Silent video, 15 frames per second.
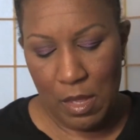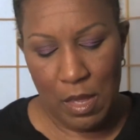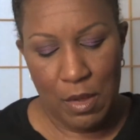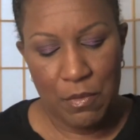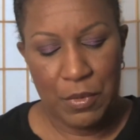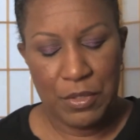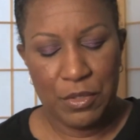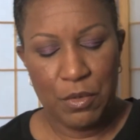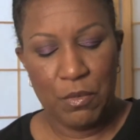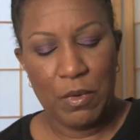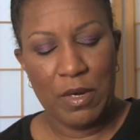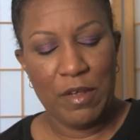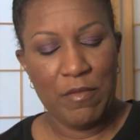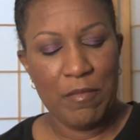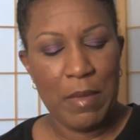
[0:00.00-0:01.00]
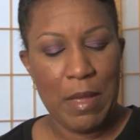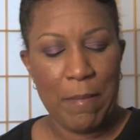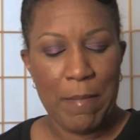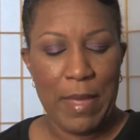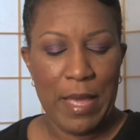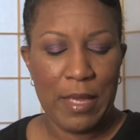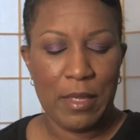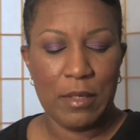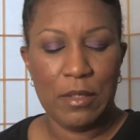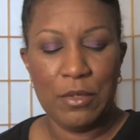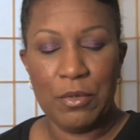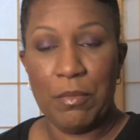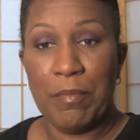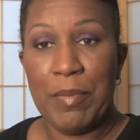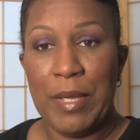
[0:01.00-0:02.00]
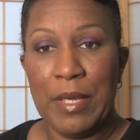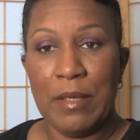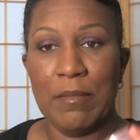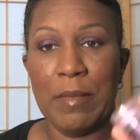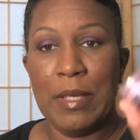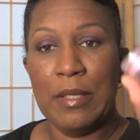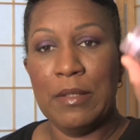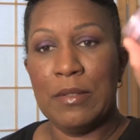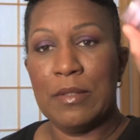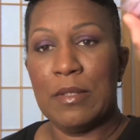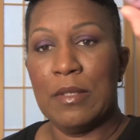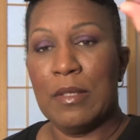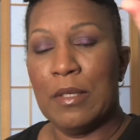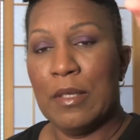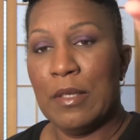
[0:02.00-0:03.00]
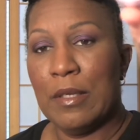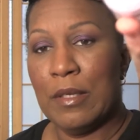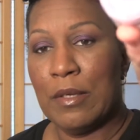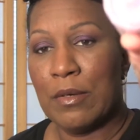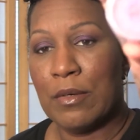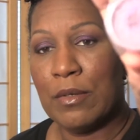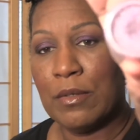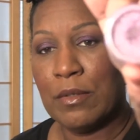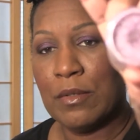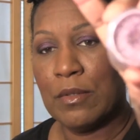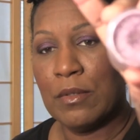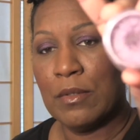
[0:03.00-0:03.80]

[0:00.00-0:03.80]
I went to one of my MAC little pigments here.